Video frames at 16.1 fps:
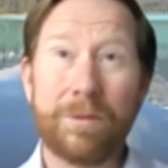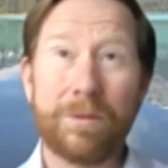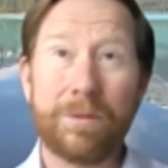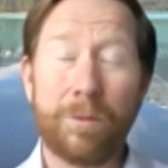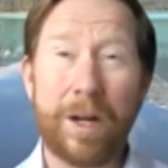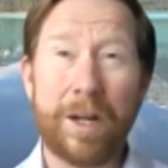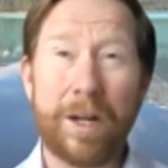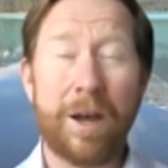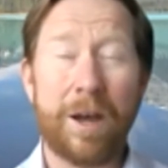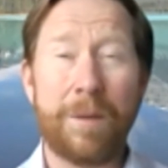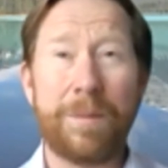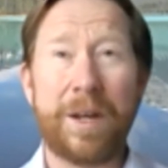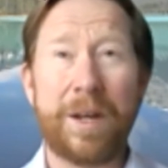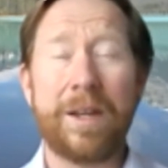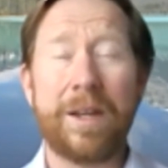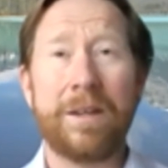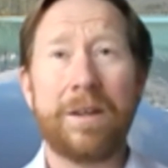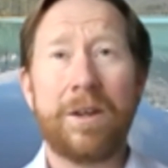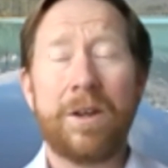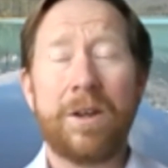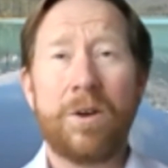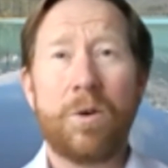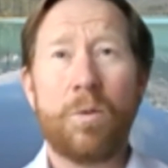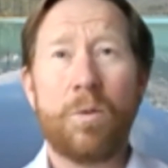one company
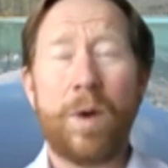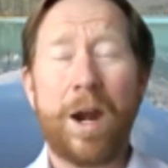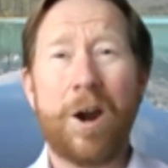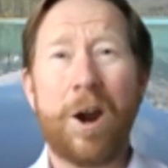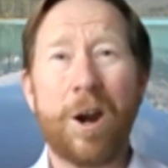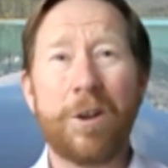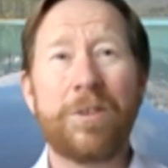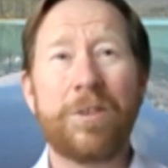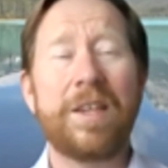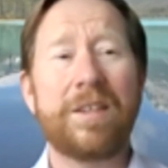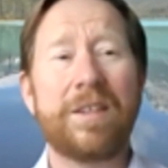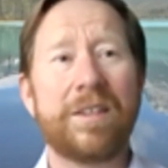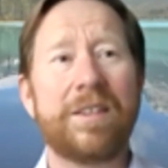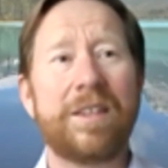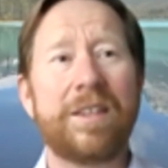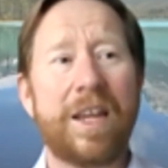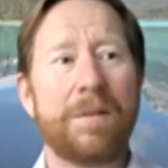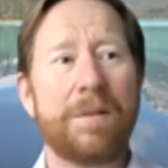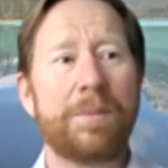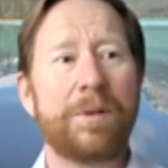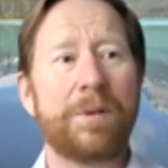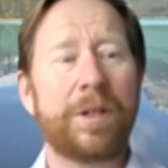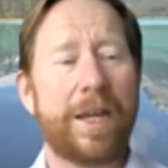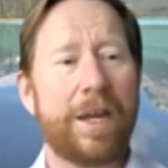where our thesis
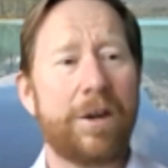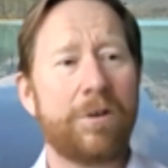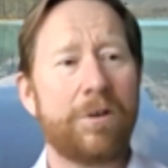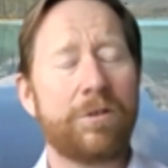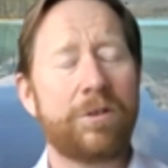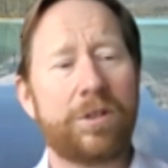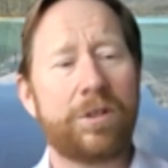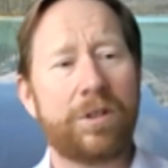didn't play out,